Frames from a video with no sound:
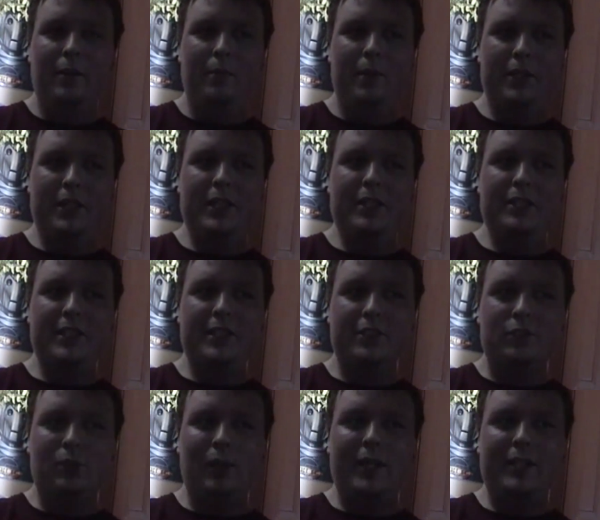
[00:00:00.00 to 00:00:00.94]
but
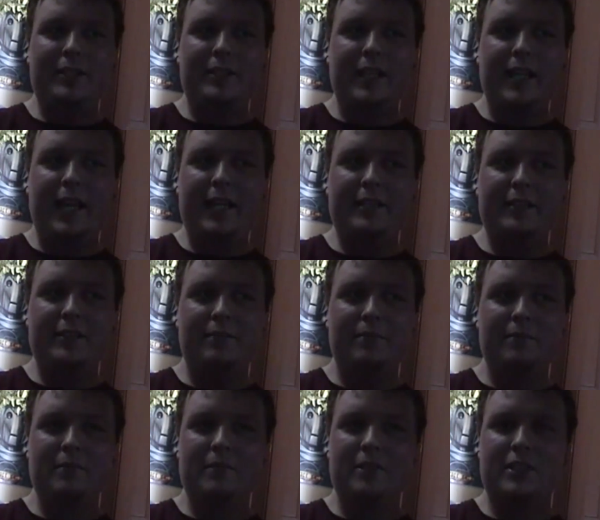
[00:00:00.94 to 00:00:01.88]
Jesus Christ, they had
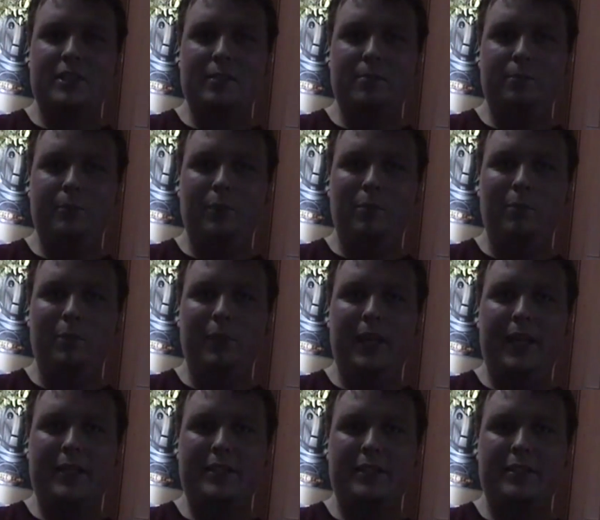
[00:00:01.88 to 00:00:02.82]
simple
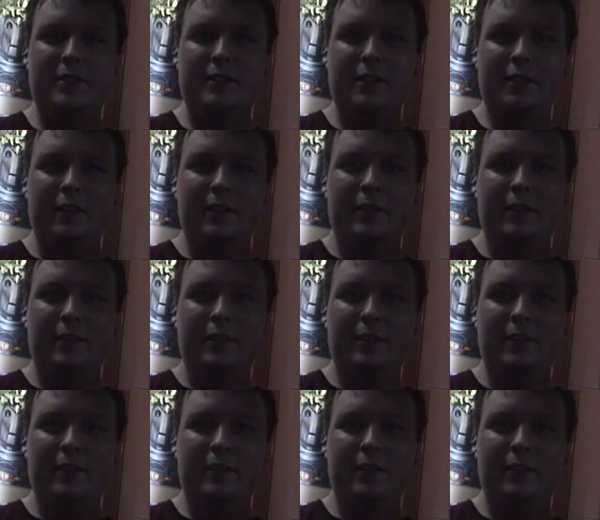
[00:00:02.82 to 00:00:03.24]
plots.